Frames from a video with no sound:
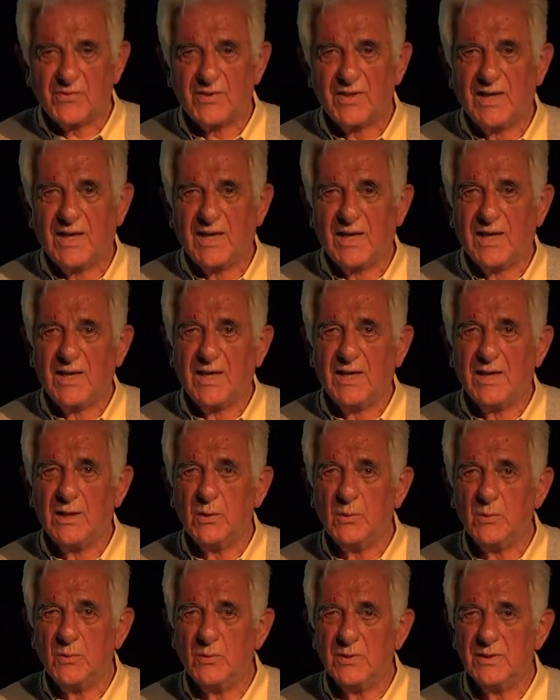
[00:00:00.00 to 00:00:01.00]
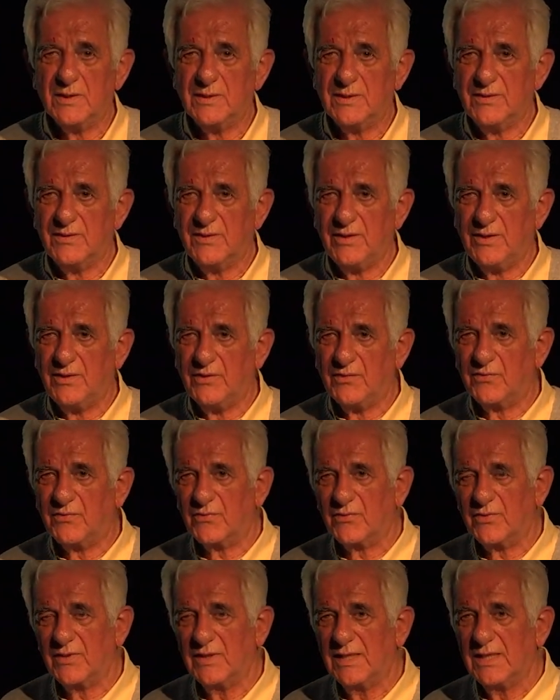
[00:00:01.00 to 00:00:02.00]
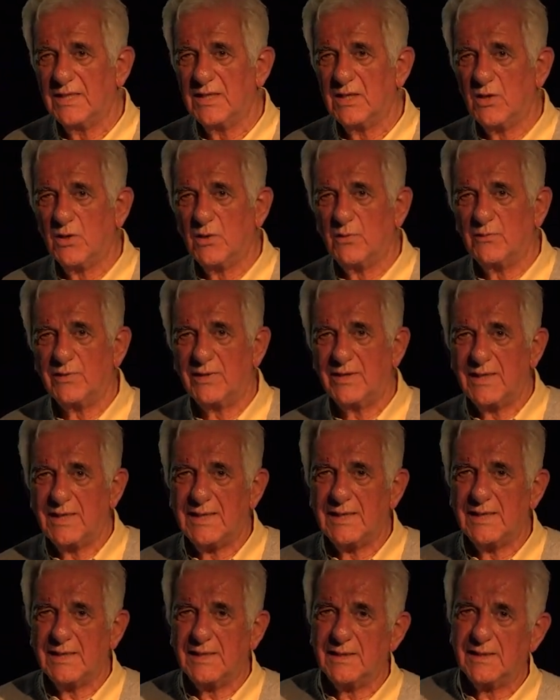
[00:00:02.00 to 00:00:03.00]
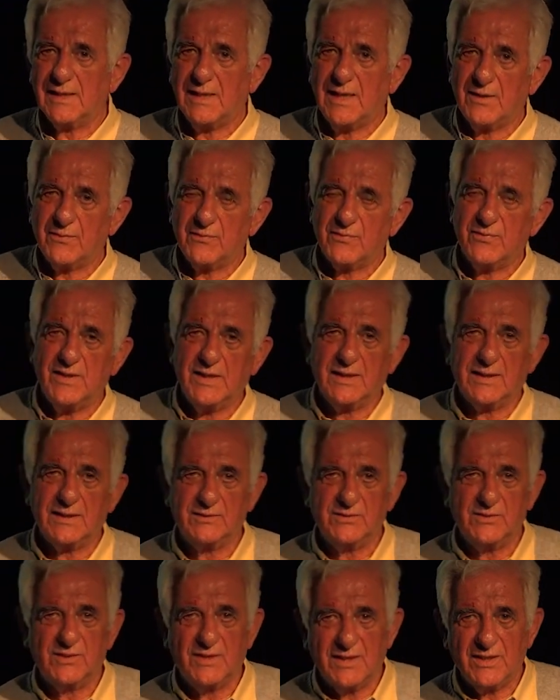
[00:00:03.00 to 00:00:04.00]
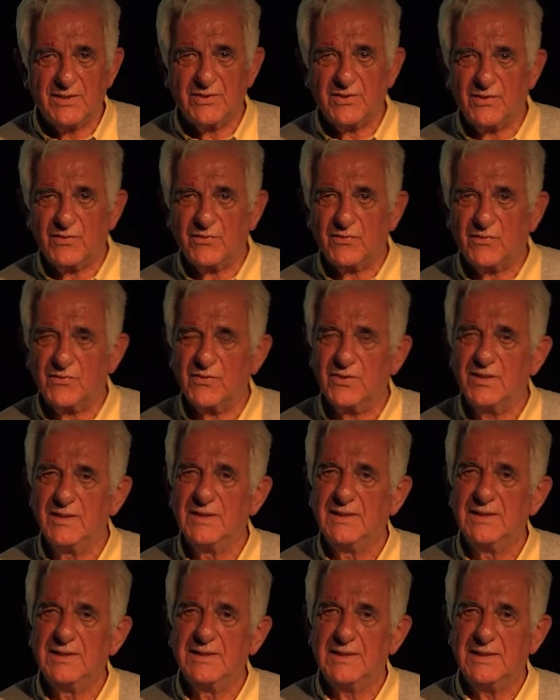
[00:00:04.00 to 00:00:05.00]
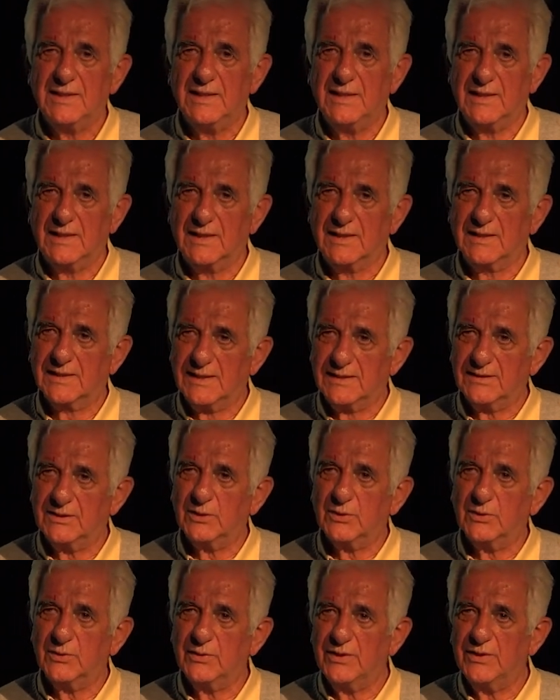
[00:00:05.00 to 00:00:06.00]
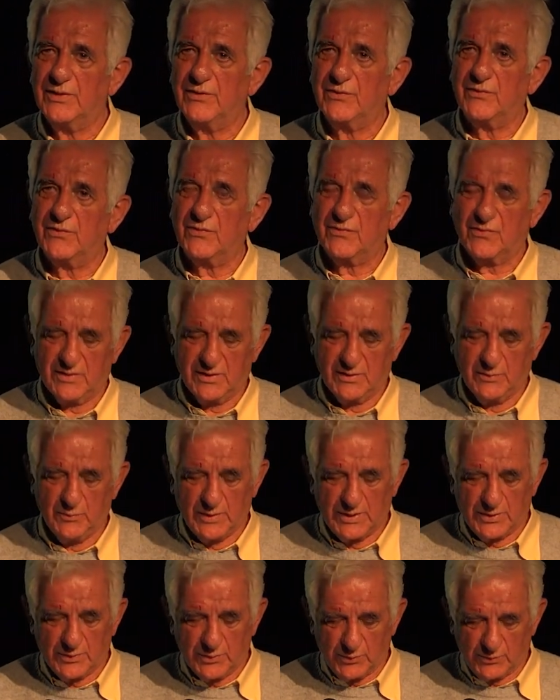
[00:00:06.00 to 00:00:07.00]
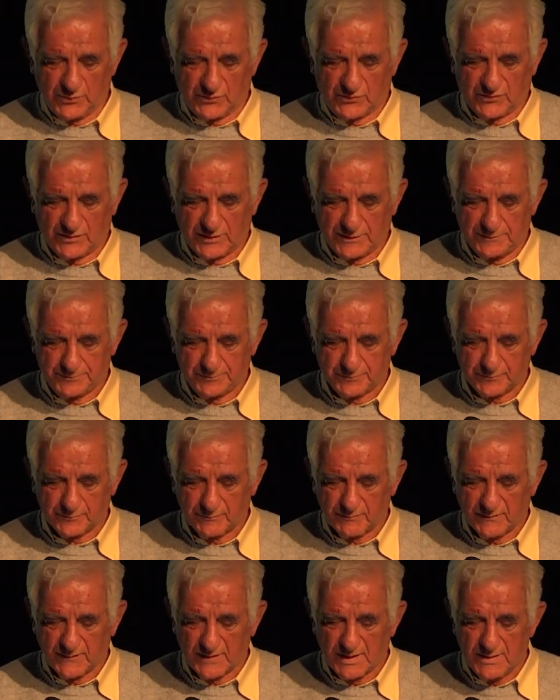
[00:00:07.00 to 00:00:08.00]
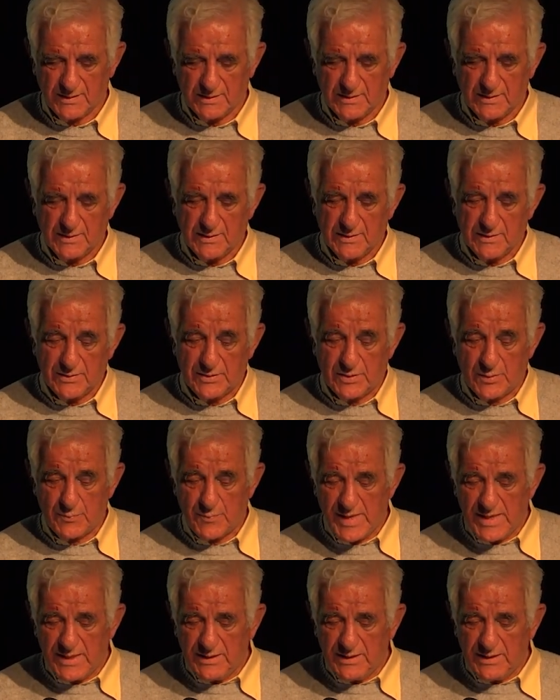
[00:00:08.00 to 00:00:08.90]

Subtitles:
how these overlaying ethnic and religious categories were used. The main